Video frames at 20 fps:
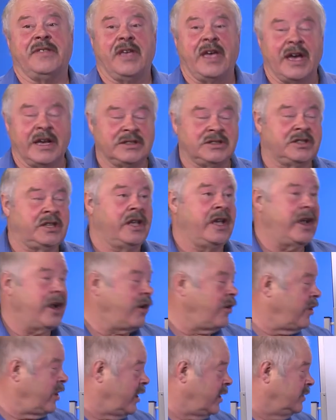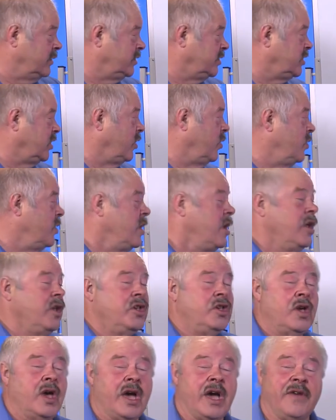They asked the area. So
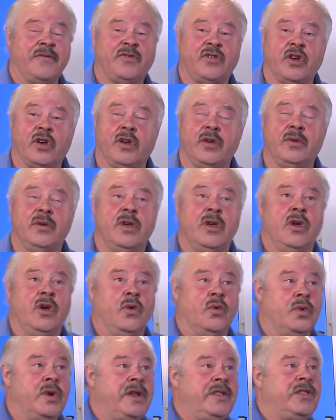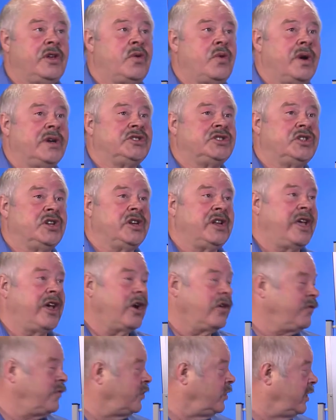you have to read the question
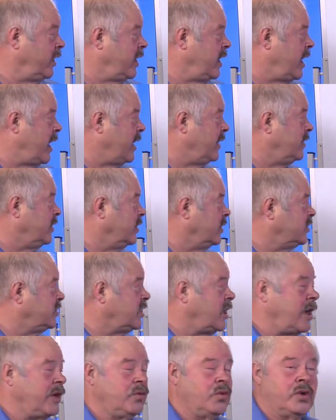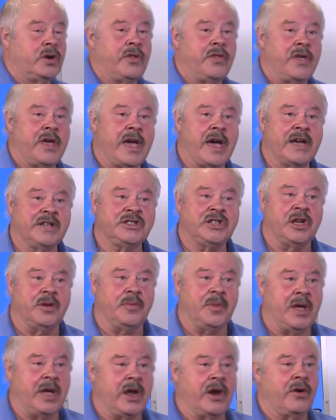carefully and decide, what are they
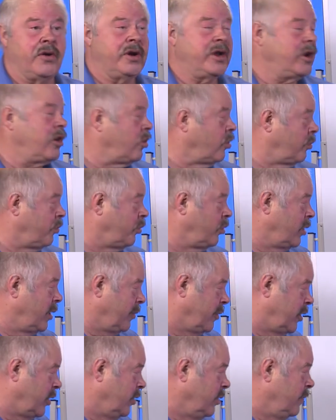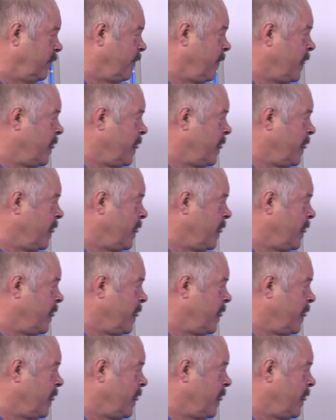asking me, area or perimeter?